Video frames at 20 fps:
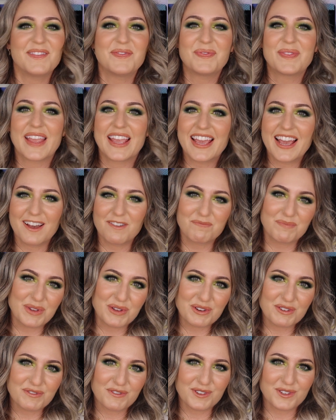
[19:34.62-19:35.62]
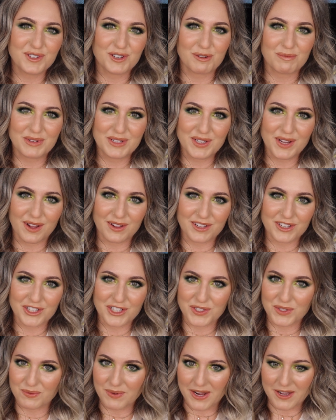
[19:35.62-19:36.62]
They have beautiful
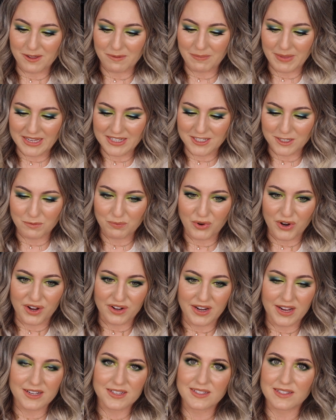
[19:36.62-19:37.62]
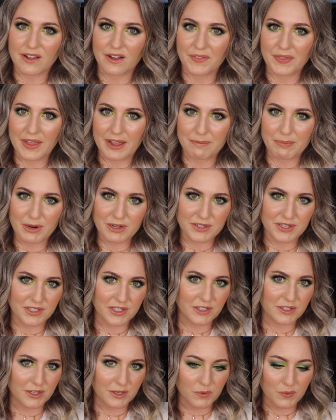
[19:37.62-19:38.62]
dermatologist recommended products on that
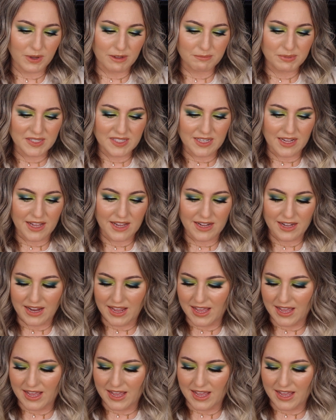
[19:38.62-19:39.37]
particular website,